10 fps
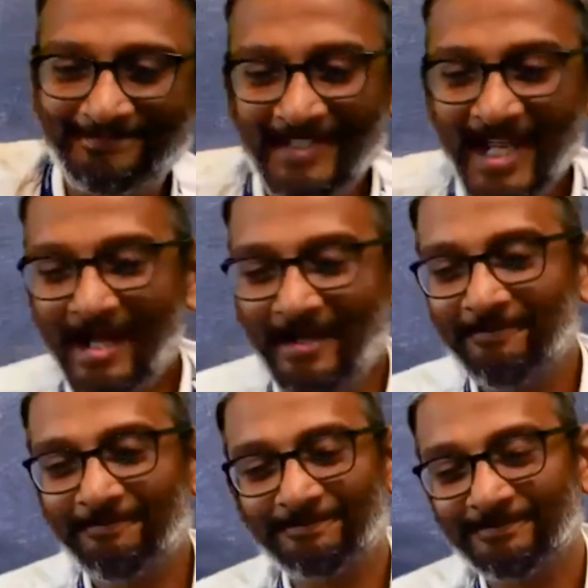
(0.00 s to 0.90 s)
Yeah.
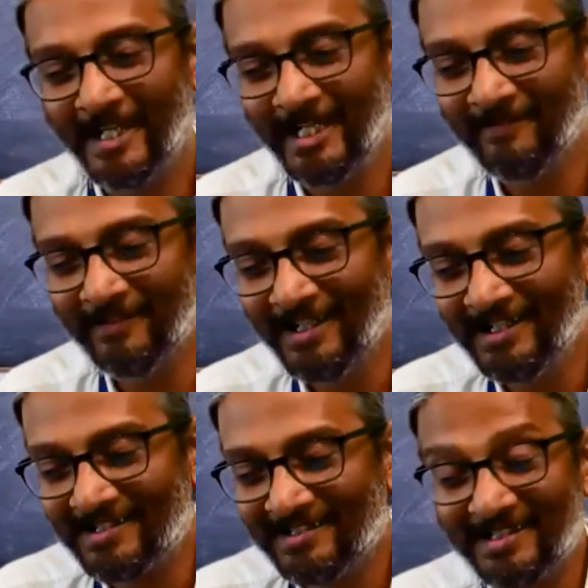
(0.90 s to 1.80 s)
Anyone
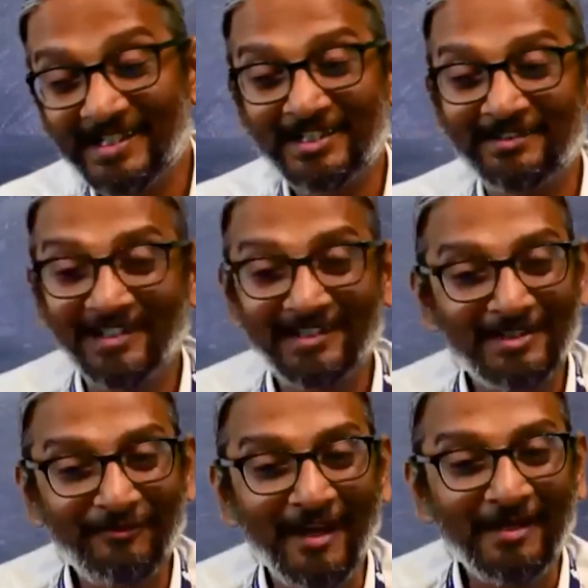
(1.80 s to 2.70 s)
else? This
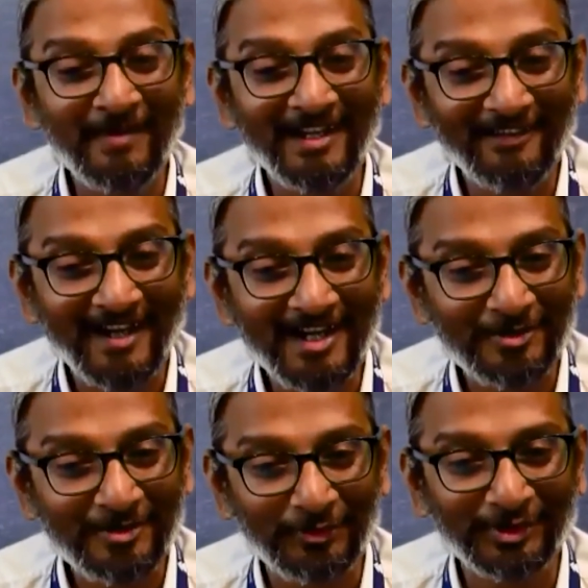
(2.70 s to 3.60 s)
is fun, man. I
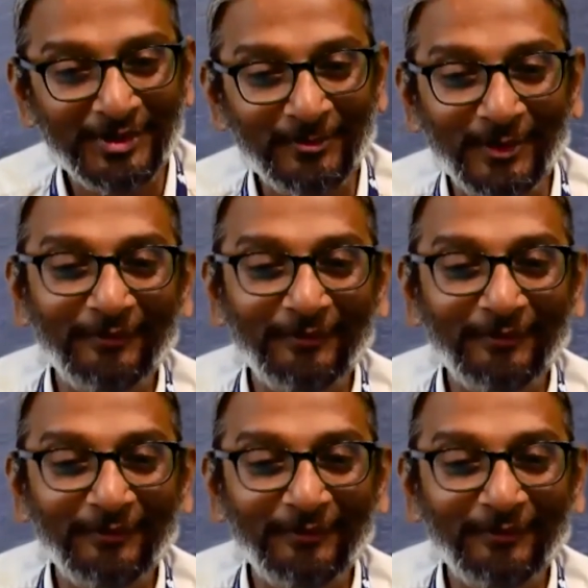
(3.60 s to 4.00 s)
should do this more